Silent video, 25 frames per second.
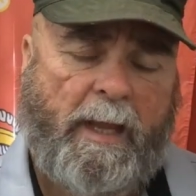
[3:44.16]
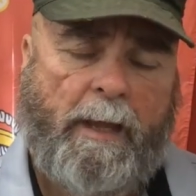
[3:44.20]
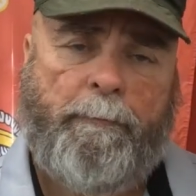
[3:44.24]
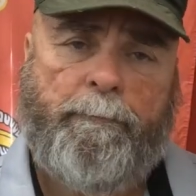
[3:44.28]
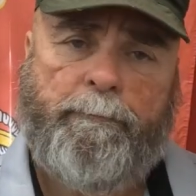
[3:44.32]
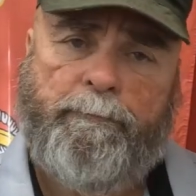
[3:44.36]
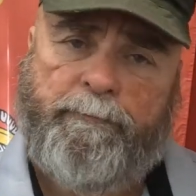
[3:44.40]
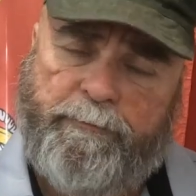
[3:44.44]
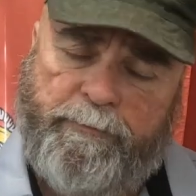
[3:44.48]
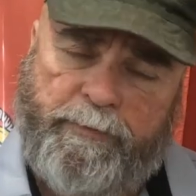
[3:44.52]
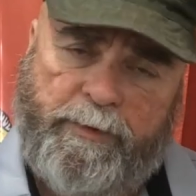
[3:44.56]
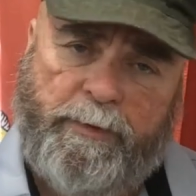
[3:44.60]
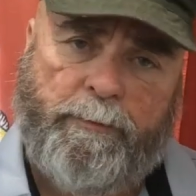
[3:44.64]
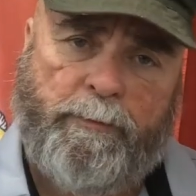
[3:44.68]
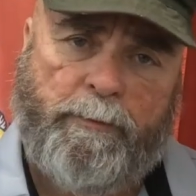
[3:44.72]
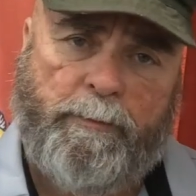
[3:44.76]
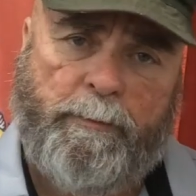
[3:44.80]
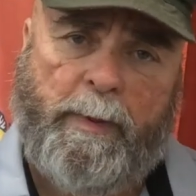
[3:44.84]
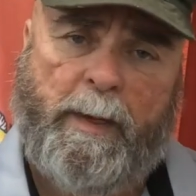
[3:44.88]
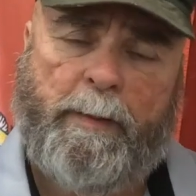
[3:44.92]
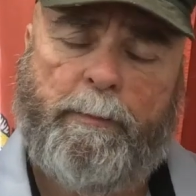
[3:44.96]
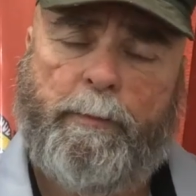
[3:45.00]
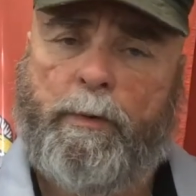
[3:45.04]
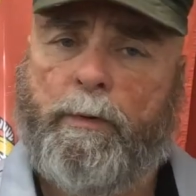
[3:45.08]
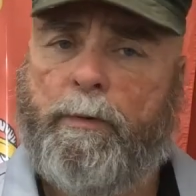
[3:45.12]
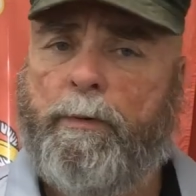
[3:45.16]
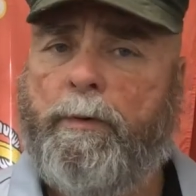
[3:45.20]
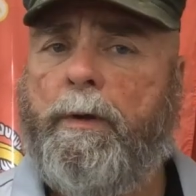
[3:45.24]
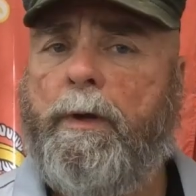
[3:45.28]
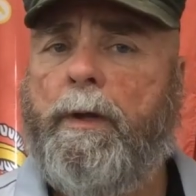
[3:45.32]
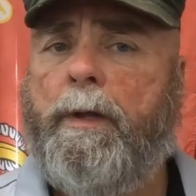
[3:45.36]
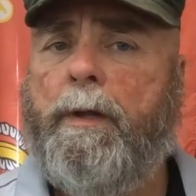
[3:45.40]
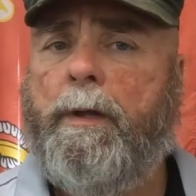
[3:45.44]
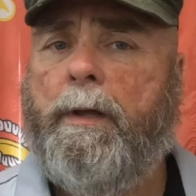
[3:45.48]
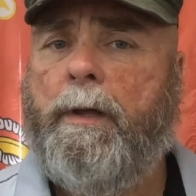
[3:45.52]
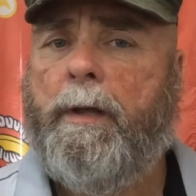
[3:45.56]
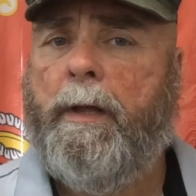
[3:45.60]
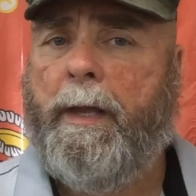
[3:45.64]
If you remember,
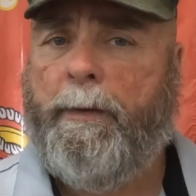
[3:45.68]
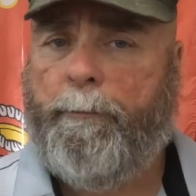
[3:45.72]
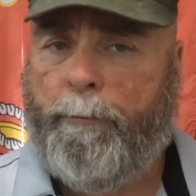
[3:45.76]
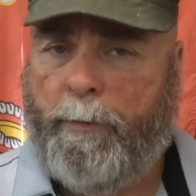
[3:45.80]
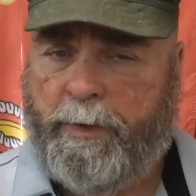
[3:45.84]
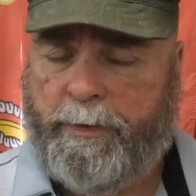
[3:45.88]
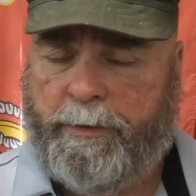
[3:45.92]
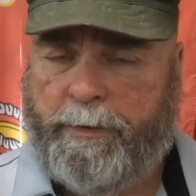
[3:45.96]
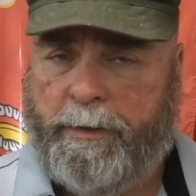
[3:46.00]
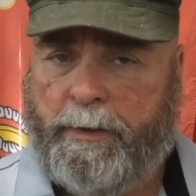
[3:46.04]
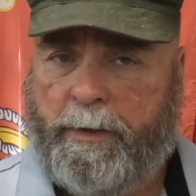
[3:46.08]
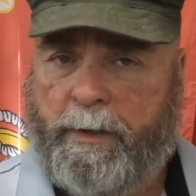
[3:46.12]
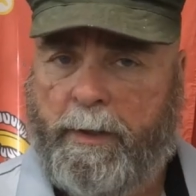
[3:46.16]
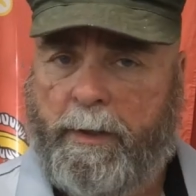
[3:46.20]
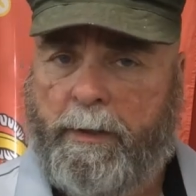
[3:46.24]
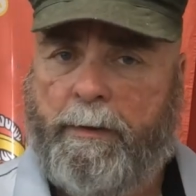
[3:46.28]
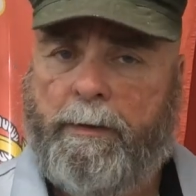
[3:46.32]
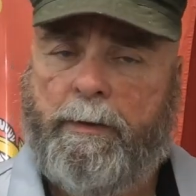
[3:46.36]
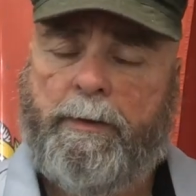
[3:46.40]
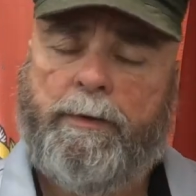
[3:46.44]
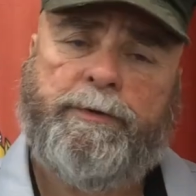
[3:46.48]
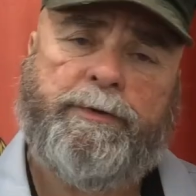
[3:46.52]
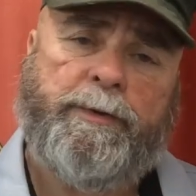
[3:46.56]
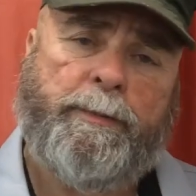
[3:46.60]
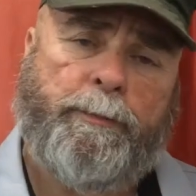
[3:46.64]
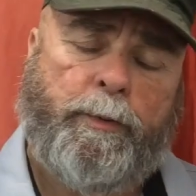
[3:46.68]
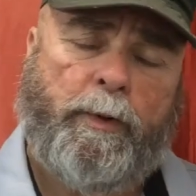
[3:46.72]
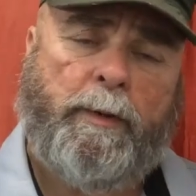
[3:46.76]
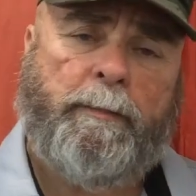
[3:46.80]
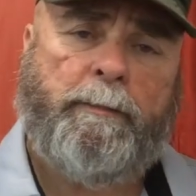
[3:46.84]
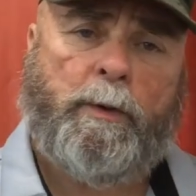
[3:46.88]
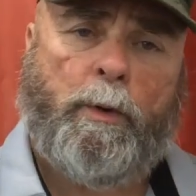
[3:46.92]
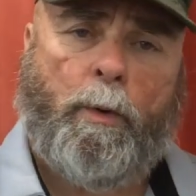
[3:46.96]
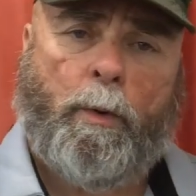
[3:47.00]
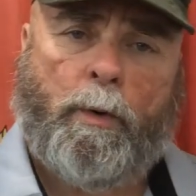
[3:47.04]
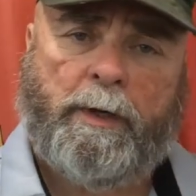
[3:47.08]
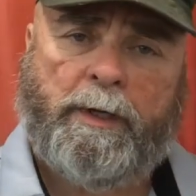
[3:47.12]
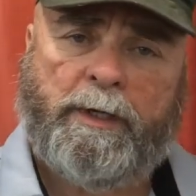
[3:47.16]
it went to the
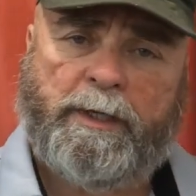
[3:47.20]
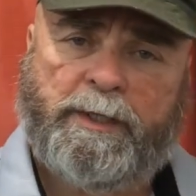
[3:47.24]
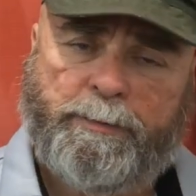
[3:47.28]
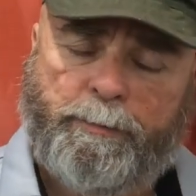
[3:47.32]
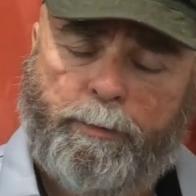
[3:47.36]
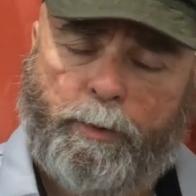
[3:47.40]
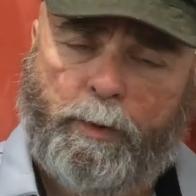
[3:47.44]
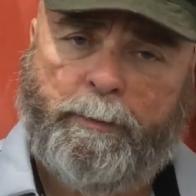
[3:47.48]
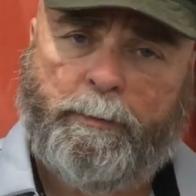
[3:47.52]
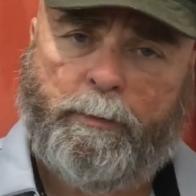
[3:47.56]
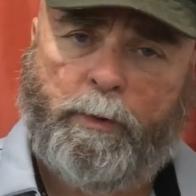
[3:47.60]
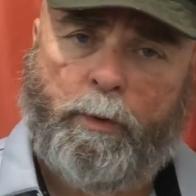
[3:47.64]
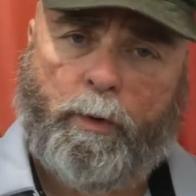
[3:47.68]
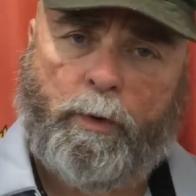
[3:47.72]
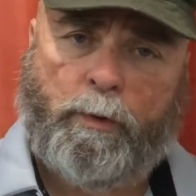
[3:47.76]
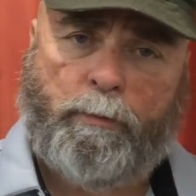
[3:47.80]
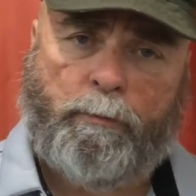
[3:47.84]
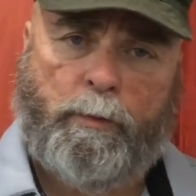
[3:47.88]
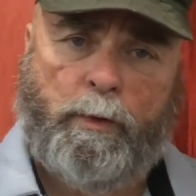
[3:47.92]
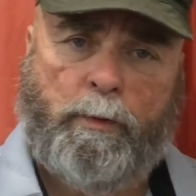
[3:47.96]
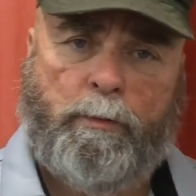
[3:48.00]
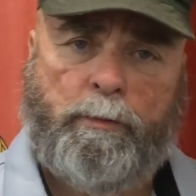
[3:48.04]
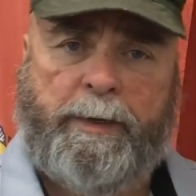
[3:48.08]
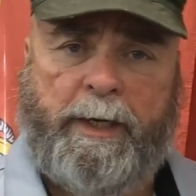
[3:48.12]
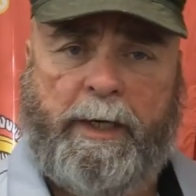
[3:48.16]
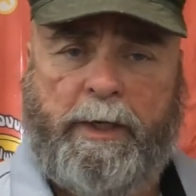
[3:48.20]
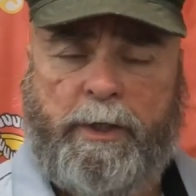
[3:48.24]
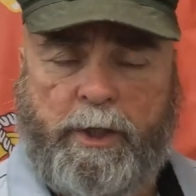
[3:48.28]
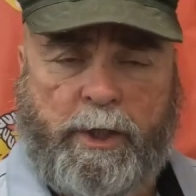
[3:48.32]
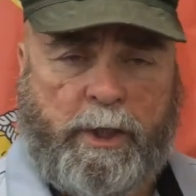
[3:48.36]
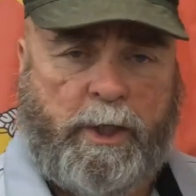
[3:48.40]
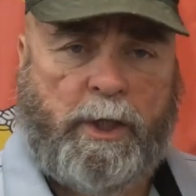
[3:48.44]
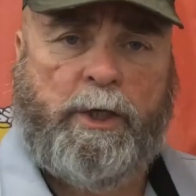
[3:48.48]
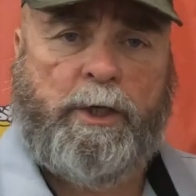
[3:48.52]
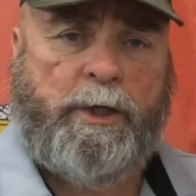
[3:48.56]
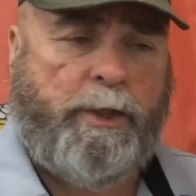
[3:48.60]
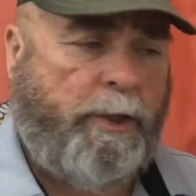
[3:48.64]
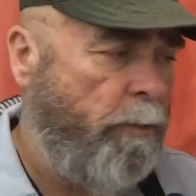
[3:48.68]
Supreme Court, and the Supreme Court ruled that
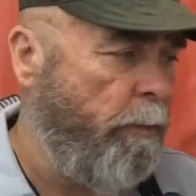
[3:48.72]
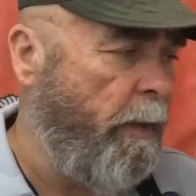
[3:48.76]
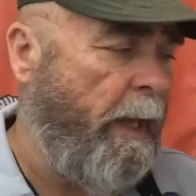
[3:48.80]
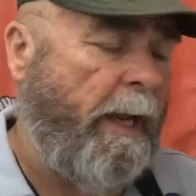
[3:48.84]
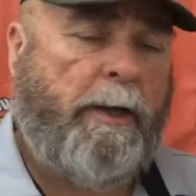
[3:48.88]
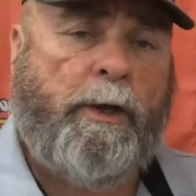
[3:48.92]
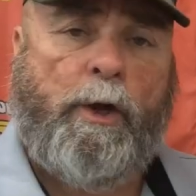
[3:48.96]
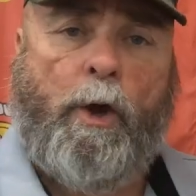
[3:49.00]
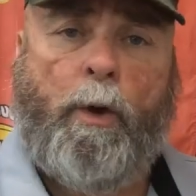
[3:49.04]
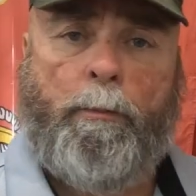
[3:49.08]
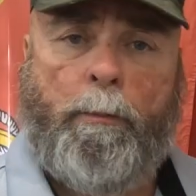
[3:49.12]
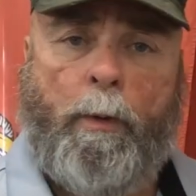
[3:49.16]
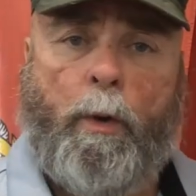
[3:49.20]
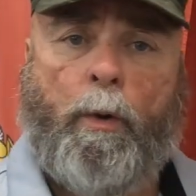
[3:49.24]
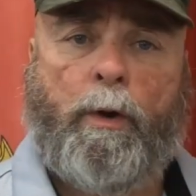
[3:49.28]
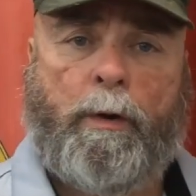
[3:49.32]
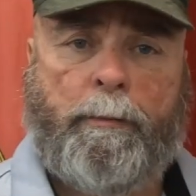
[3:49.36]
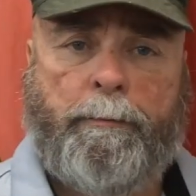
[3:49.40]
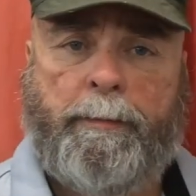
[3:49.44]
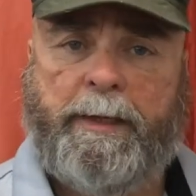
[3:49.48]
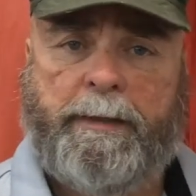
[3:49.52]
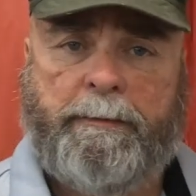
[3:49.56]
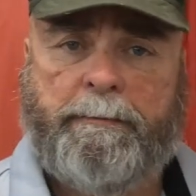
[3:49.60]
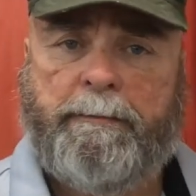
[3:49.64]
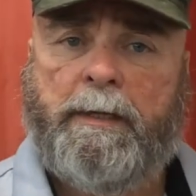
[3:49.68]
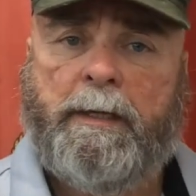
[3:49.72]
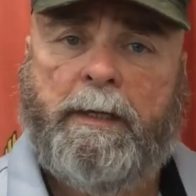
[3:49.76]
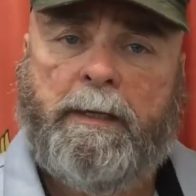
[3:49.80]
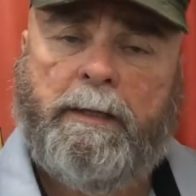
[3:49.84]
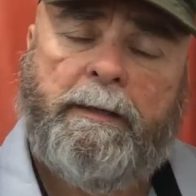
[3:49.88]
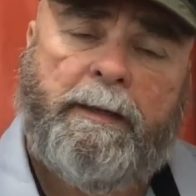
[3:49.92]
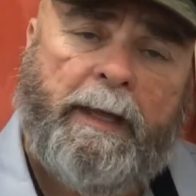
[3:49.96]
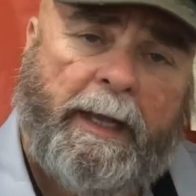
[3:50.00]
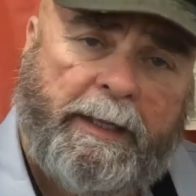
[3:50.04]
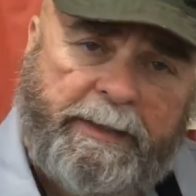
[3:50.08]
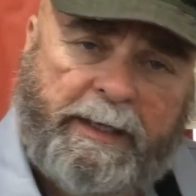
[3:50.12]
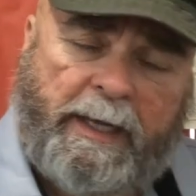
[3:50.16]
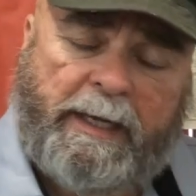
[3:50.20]
you couldn't do that no more, but
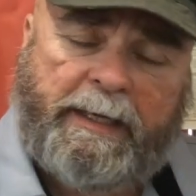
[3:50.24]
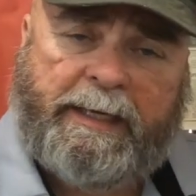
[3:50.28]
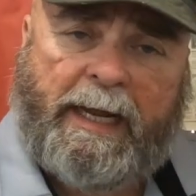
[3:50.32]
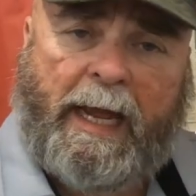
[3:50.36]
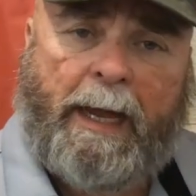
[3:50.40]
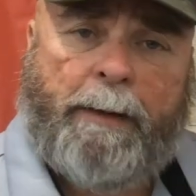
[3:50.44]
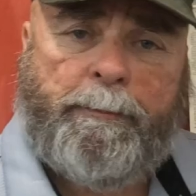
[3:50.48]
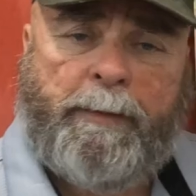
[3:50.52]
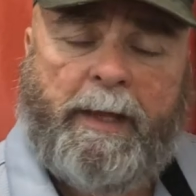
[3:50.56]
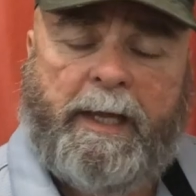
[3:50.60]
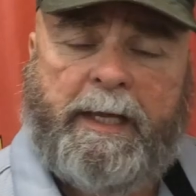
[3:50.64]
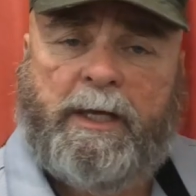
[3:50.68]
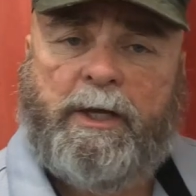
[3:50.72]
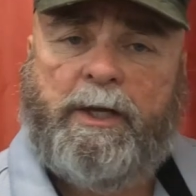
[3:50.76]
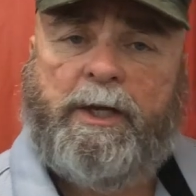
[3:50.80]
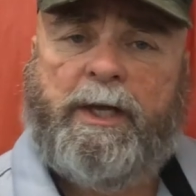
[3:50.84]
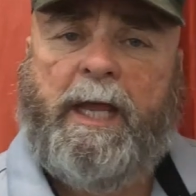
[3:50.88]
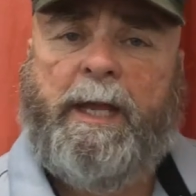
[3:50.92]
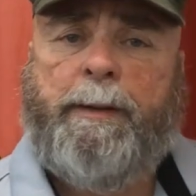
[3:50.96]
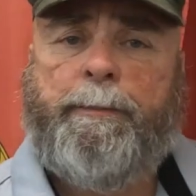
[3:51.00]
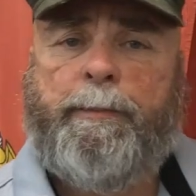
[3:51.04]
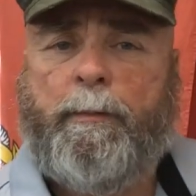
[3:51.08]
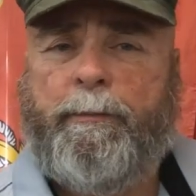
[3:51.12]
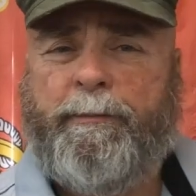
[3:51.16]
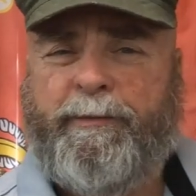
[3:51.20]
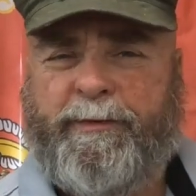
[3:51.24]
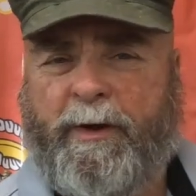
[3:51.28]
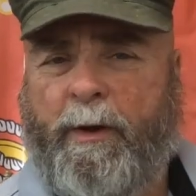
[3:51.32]
at that time they could keep them.